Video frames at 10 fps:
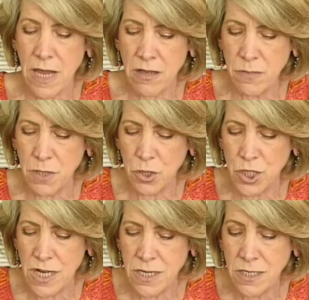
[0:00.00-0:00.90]
cow's milk
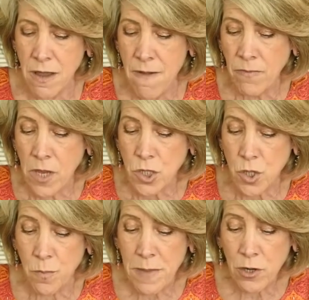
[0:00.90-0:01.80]
cheese.
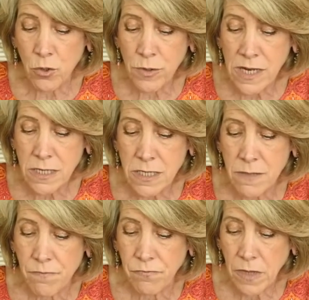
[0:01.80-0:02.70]
So Meadow
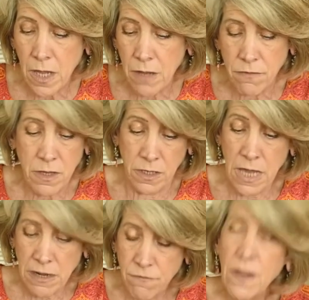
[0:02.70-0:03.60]
Creek's,
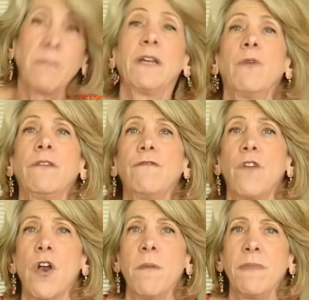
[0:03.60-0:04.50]
again, a family-run
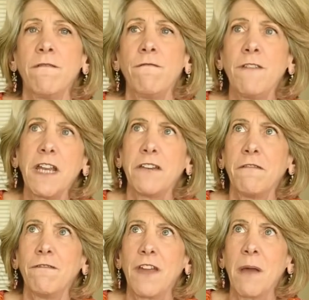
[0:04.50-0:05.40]
farm, the Feet
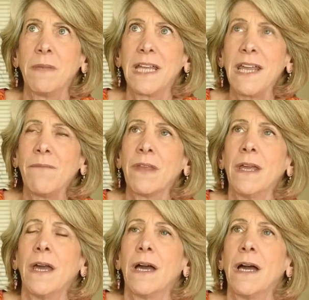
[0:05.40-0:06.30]
family.
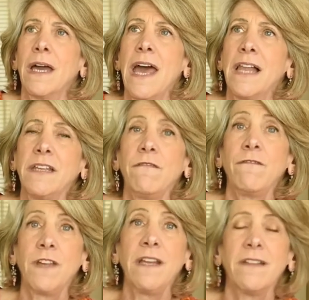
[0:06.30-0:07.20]
Helen
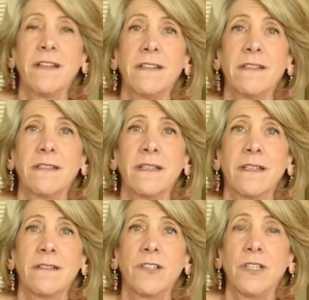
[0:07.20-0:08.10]
Feet is
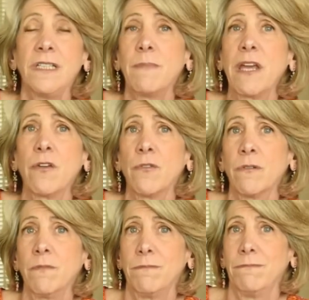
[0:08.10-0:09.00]
the
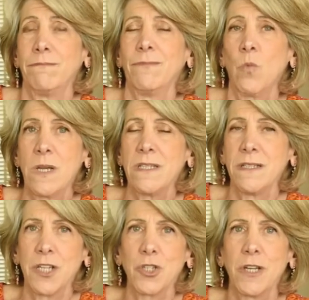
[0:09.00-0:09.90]
cheesemaker, was
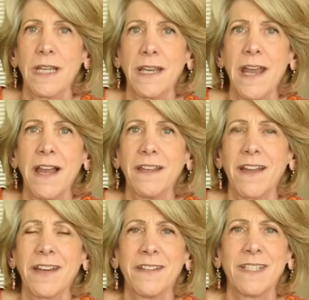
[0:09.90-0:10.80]
initially, and Helen
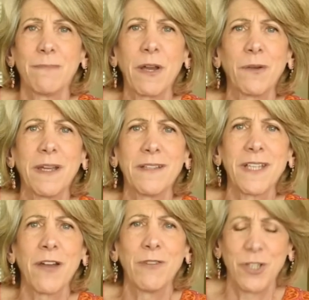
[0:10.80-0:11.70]
got inspired by
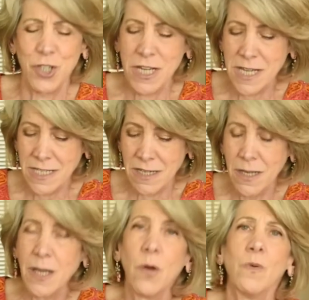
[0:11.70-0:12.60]
this Irish cheese and
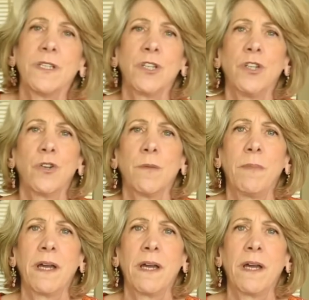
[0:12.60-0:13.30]
went to Europe